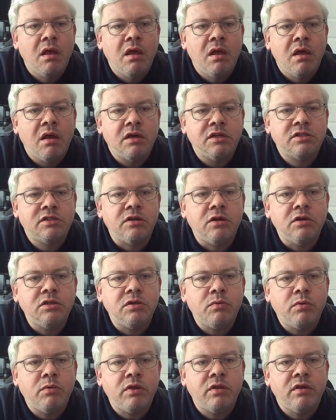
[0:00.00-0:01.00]
I started
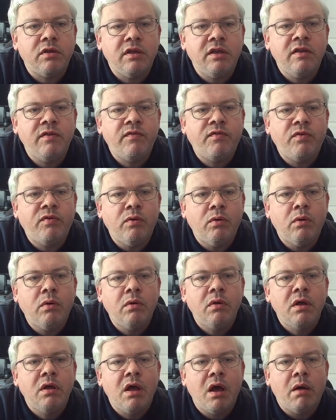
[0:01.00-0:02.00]
with e4
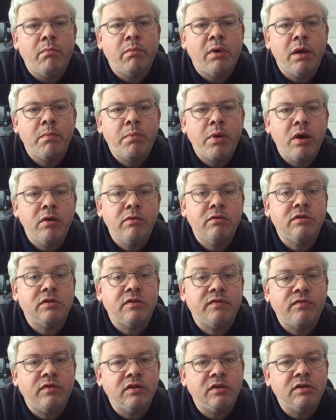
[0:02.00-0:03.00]
and my opponent
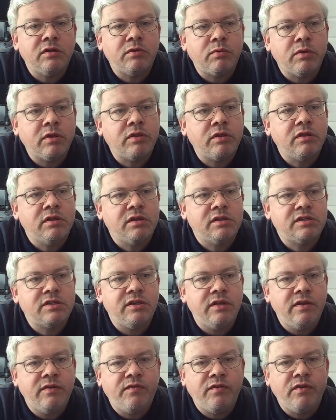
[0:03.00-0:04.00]
defended with
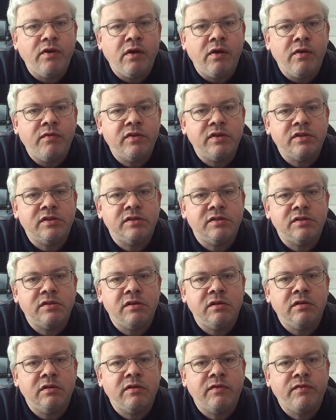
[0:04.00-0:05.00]
c5, the
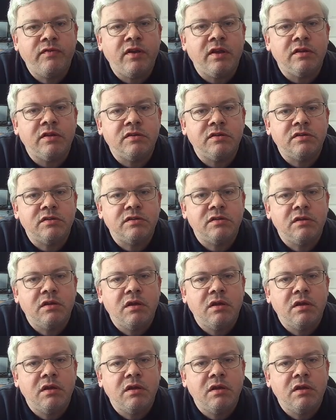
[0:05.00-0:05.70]
Sicilian defence.